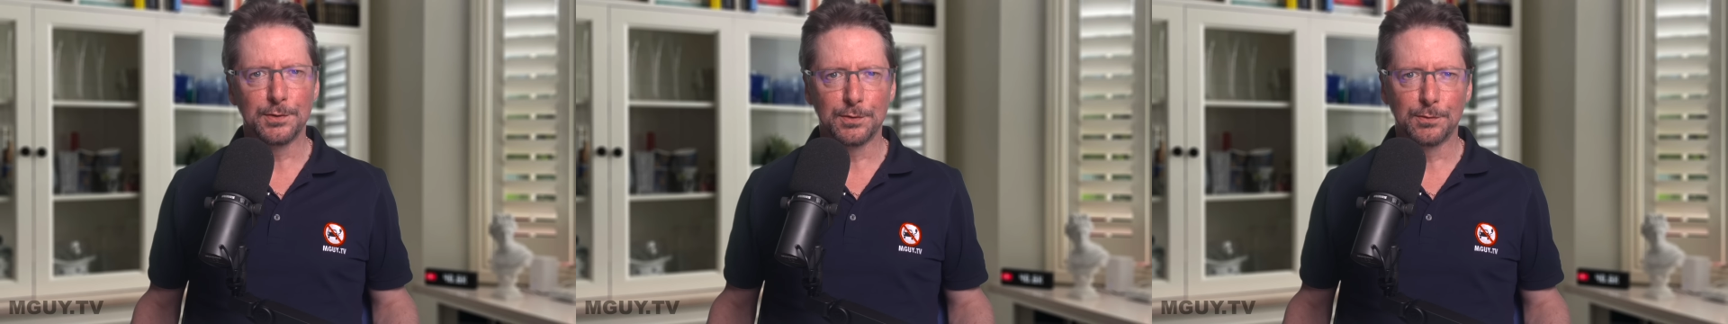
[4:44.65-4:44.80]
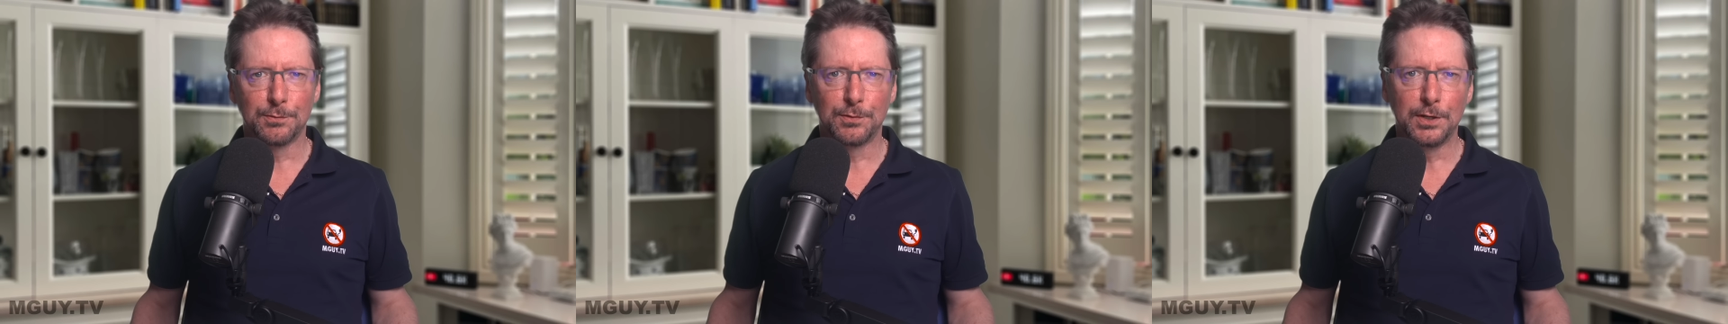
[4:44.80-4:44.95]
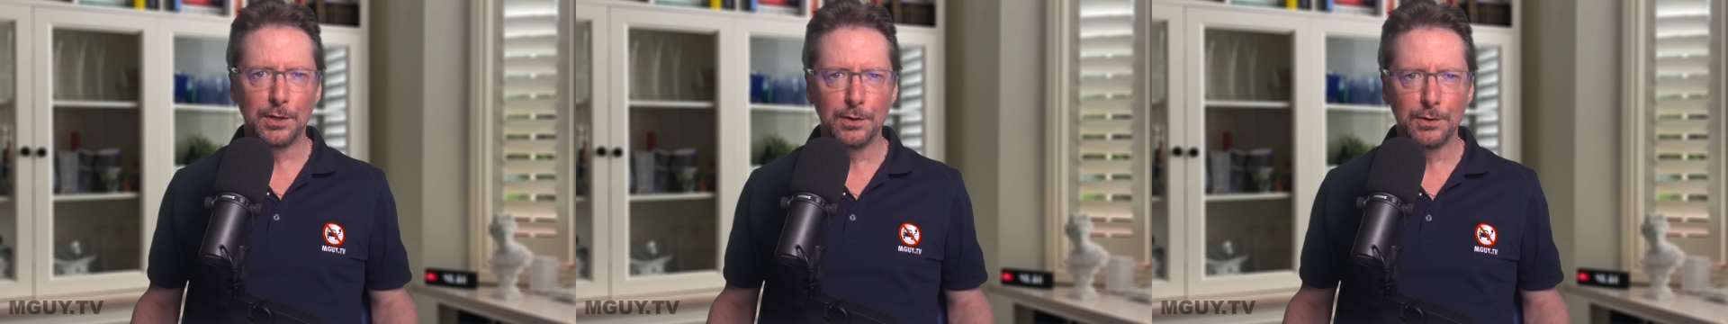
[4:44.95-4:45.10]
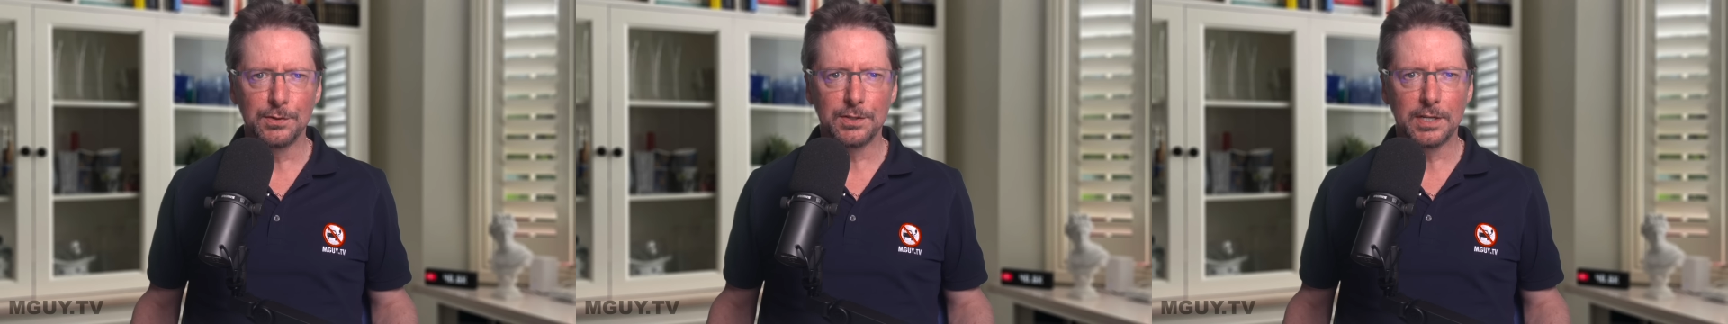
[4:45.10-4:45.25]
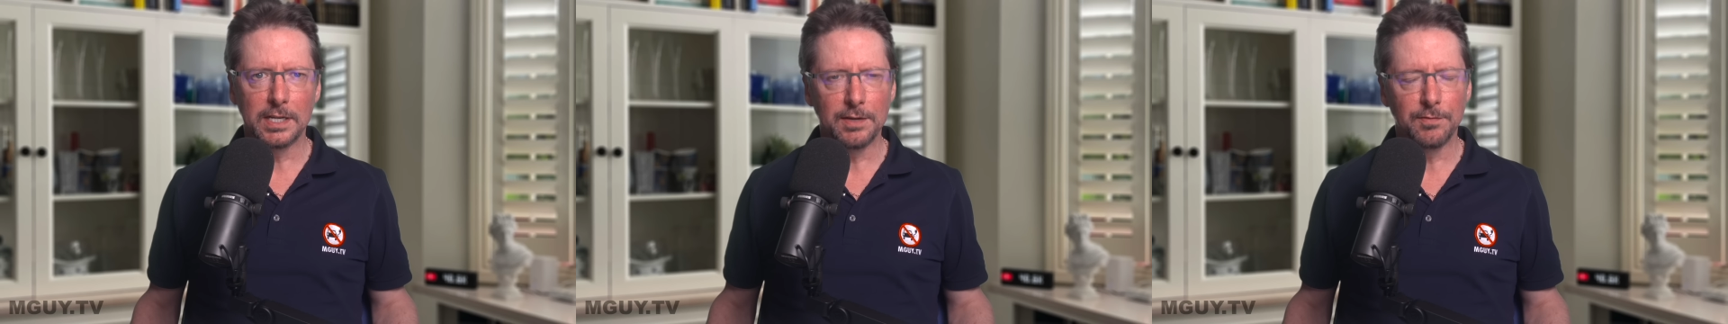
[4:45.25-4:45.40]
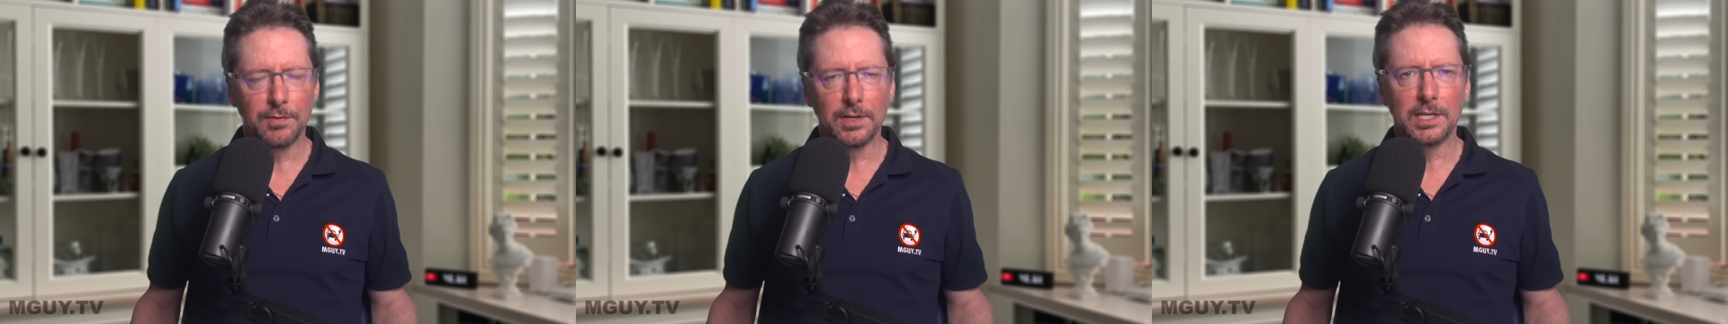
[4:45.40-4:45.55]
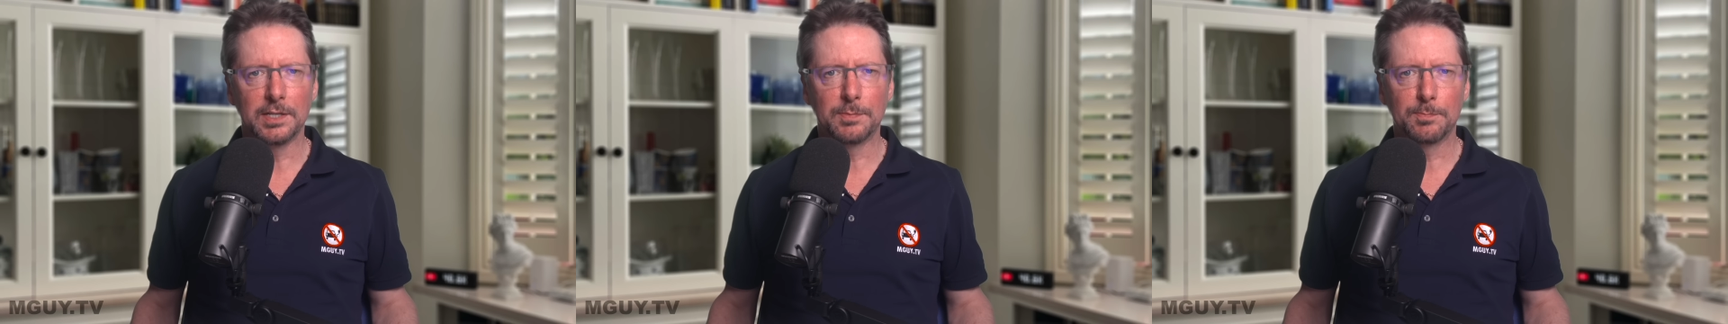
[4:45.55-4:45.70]
of used
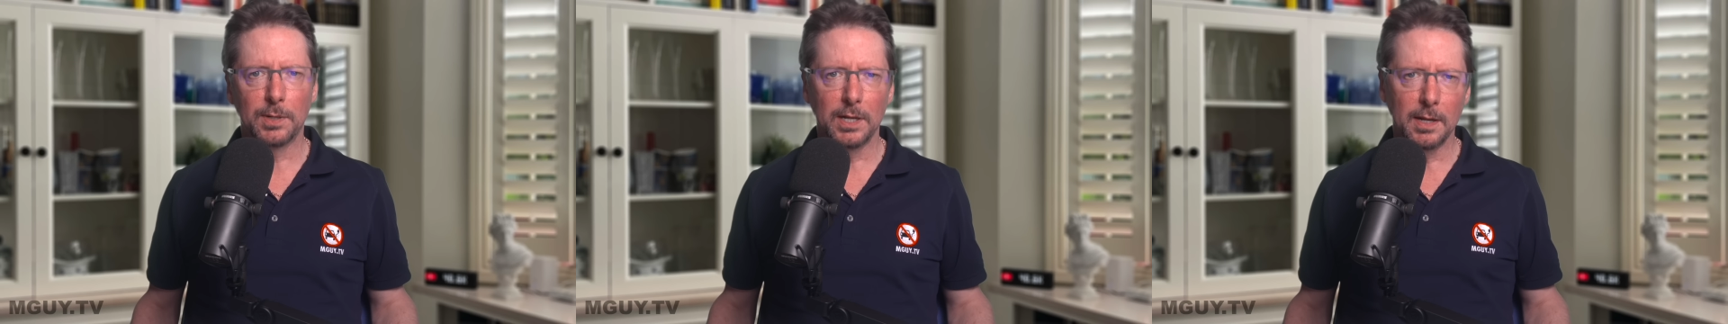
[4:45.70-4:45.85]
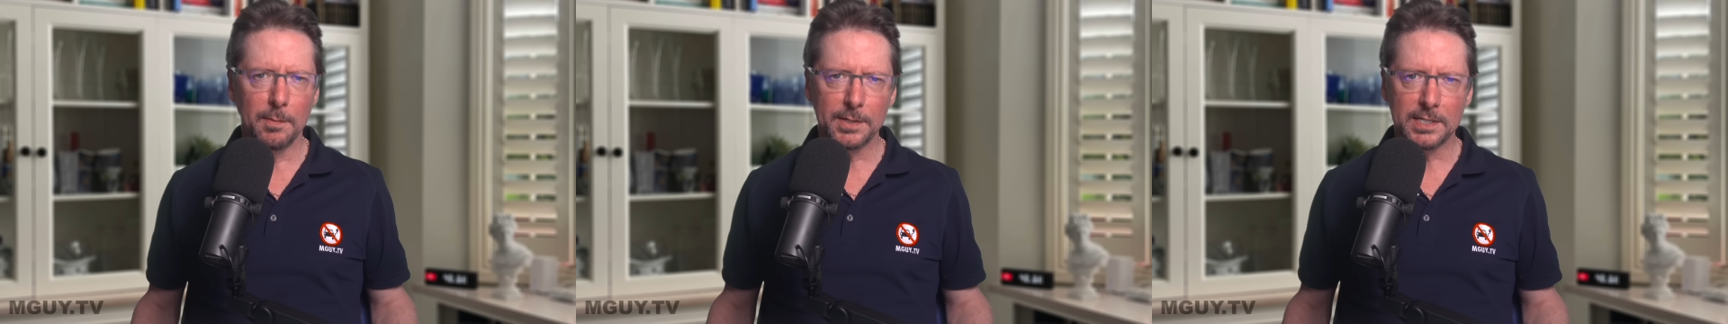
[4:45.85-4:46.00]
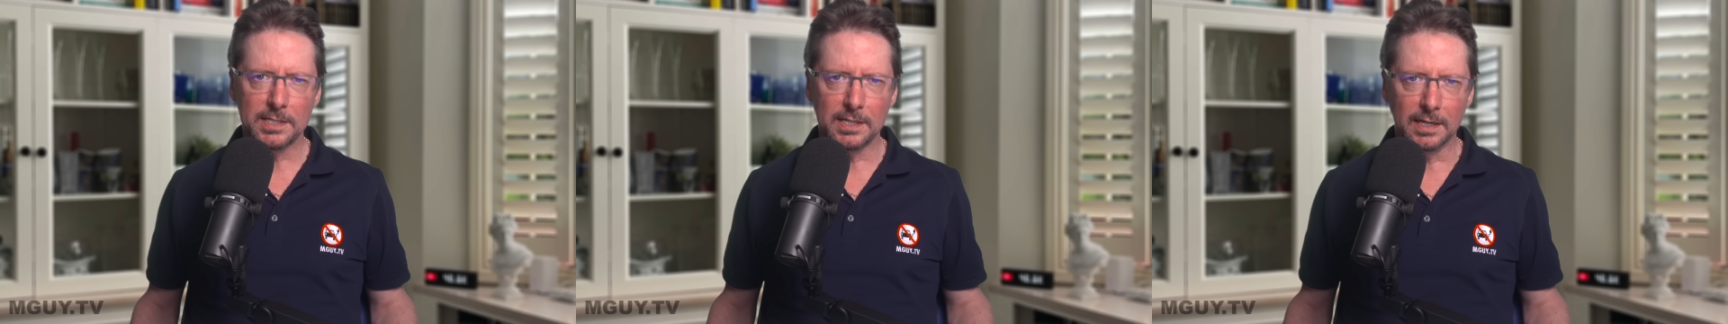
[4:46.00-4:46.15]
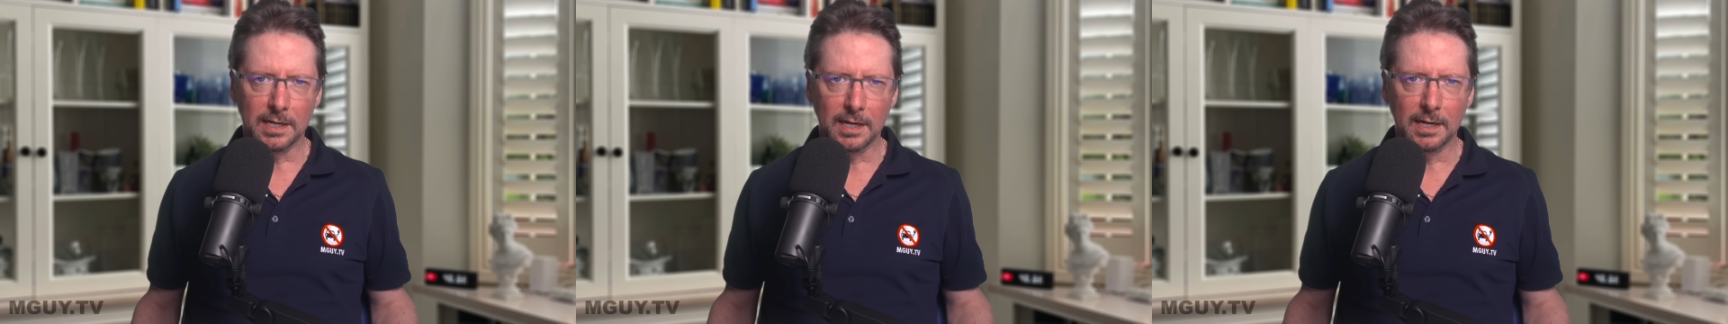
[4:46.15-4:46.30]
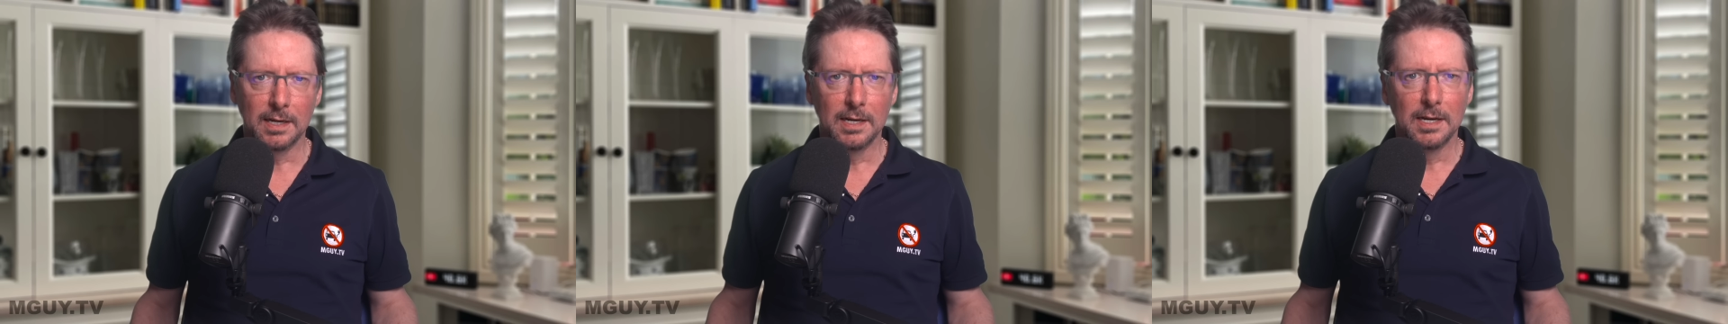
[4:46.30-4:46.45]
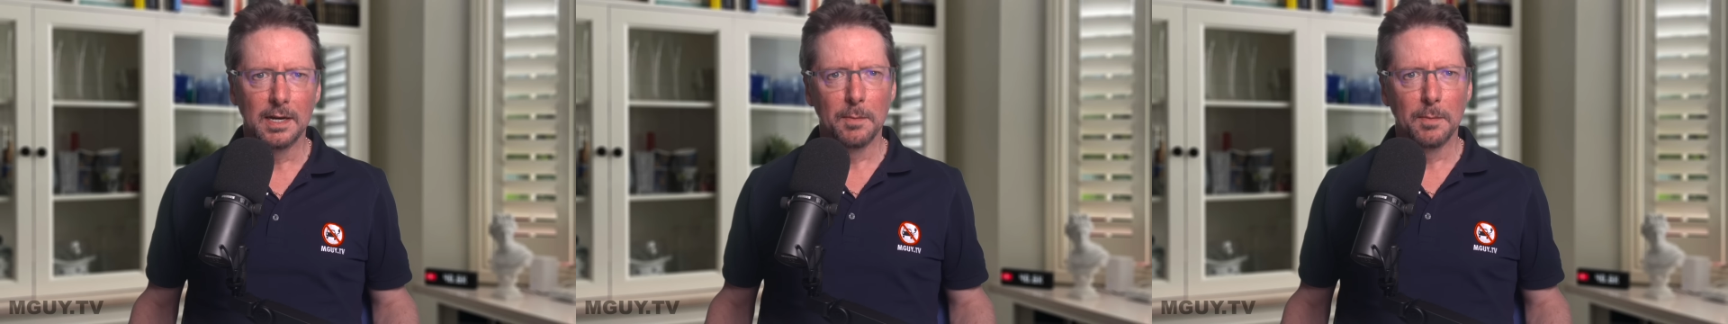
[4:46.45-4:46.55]
EVs plummeting,